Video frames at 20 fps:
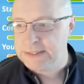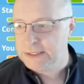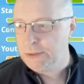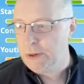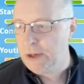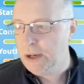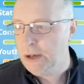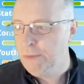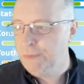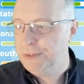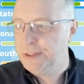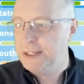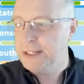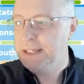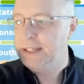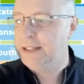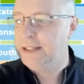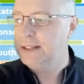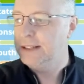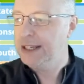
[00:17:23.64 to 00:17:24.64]
So
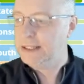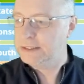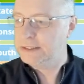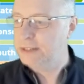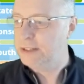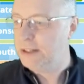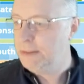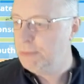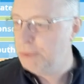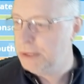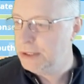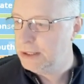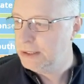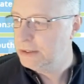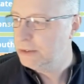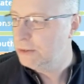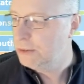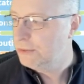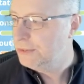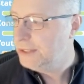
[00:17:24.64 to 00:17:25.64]
hopefully next time when
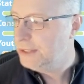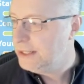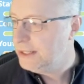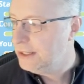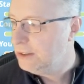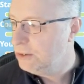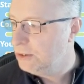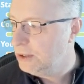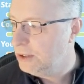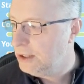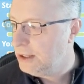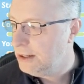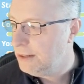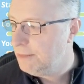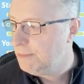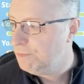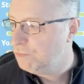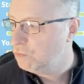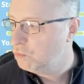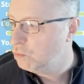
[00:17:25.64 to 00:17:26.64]
I do a
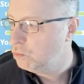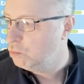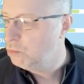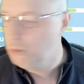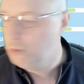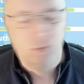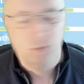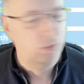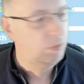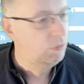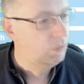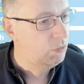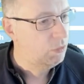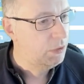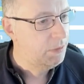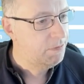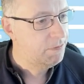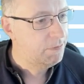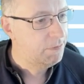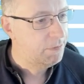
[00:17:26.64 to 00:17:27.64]
video,
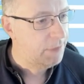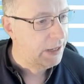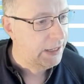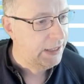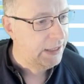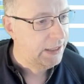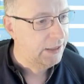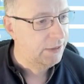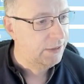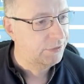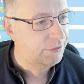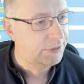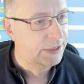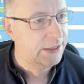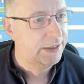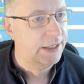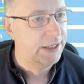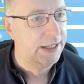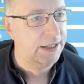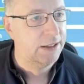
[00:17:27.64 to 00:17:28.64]
we may have
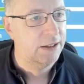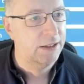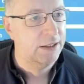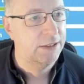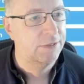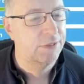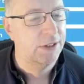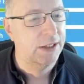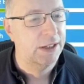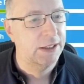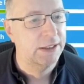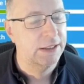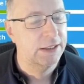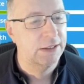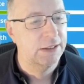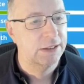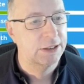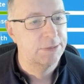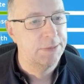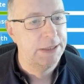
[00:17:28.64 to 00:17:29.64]
done that kind of
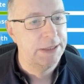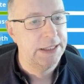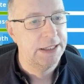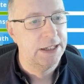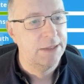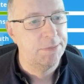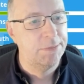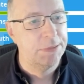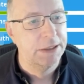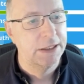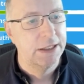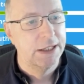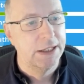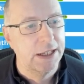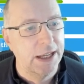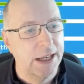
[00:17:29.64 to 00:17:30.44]
like little speed up,